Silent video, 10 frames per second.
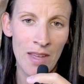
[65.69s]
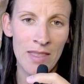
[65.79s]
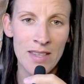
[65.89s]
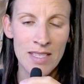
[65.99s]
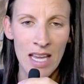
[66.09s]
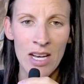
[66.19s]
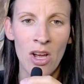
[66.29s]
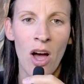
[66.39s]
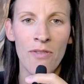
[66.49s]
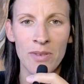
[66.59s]
And the skin
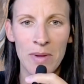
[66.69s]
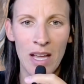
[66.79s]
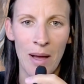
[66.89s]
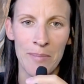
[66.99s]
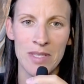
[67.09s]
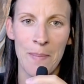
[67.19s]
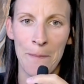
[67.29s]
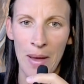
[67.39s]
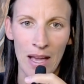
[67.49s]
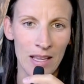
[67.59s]
often becomes the
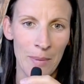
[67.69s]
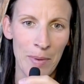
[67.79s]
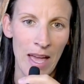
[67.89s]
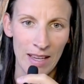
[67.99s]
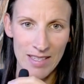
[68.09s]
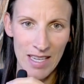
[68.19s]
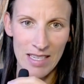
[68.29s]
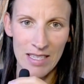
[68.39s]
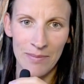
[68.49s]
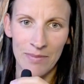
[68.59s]
backup
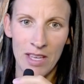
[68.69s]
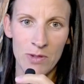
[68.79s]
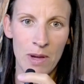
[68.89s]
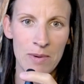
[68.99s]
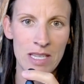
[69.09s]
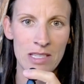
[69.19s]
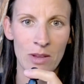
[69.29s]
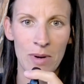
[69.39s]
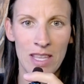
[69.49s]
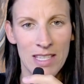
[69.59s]
exit. That's why we see
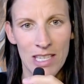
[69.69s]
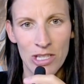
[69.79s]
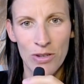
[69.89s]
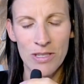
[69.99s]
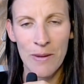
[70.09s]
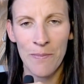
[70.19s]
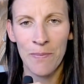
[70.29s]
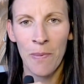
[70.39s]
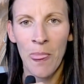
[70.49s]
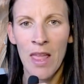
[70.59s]
so many of these issues.
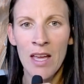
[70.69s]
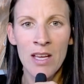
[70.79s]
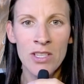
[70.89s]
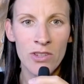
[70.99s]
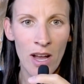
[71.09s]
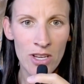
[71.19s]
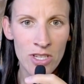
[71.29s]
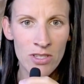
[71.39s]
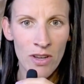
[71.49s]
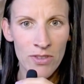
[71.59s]

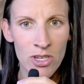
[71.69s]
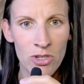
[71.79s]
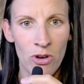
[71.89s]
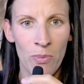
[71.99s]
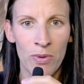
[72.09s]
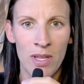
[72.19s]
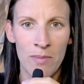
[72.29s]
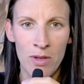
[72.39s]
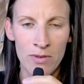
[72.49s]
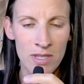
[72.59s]
Scratches often show up when the
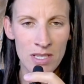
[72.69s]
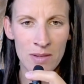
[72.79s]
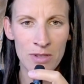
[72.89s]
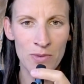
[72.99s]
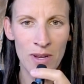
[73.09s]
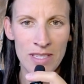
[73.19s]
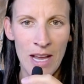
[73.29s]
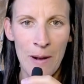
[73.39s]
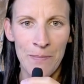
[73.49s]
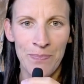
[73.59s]
immune system is run
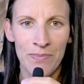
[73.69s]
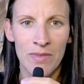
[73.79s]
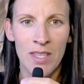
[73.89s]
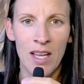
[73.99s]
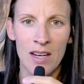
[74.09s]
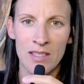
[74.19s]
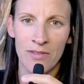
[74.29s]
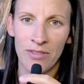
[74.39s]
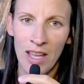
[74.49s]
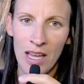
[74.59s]
down, the gut is
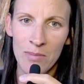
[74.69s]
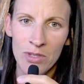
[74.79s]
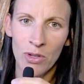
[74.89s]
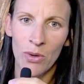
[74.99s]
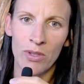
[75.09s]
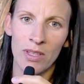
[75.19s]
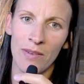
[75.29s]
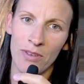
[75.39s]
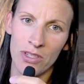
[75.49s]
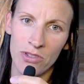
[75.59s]
inflamed, or the
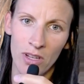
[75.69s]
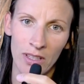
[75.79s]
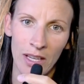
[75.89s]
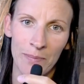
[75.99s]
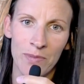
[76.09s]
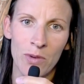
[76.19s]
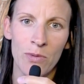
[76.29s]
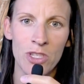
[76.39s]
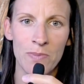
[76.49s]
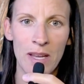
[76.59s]
liver is struggling,
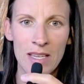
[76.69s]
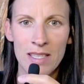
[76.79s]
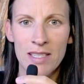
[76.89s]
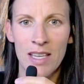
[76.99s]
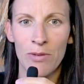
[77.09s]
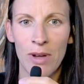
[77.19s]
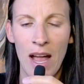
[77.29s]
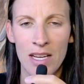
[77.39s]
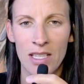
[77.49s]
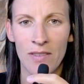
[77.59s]
which makes the skin
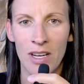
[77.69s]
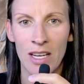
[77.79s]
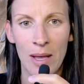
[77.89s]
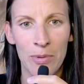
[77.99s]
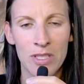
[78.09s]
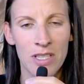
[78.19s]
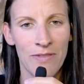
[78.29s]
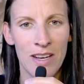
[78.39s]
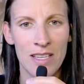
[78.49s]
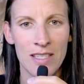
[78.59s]
reactive and unable to
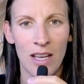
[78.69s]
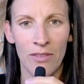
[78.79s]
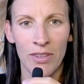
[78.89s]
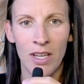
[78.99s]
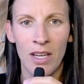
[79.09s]
defend itself.